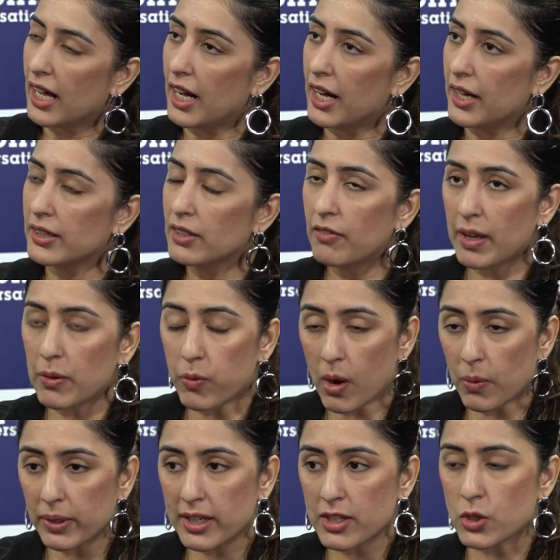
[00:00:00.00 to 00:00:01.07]
The way
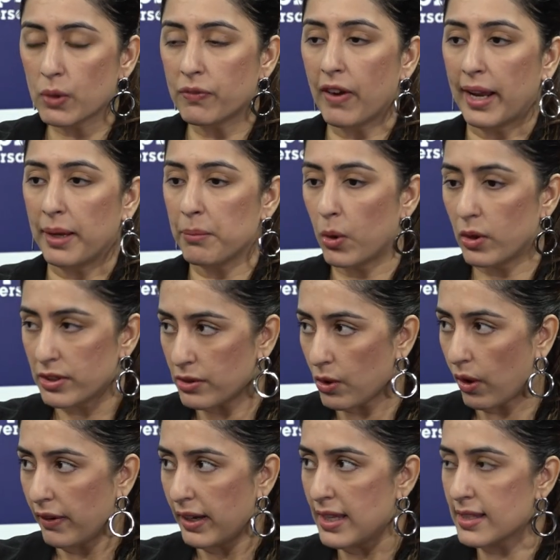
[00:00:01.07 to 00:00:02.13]
forward is to find more
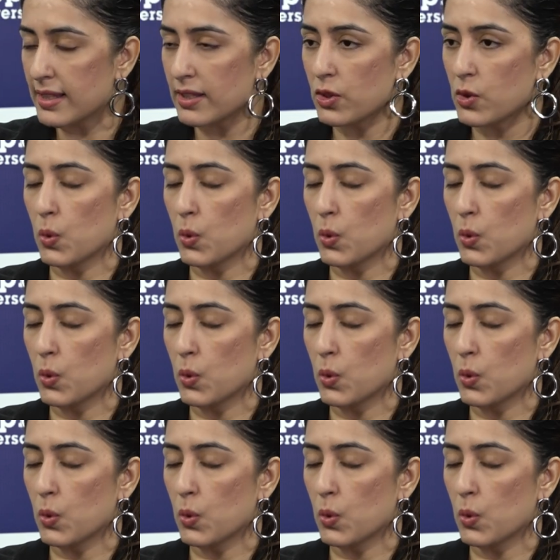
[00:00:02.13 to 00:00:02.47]
stories,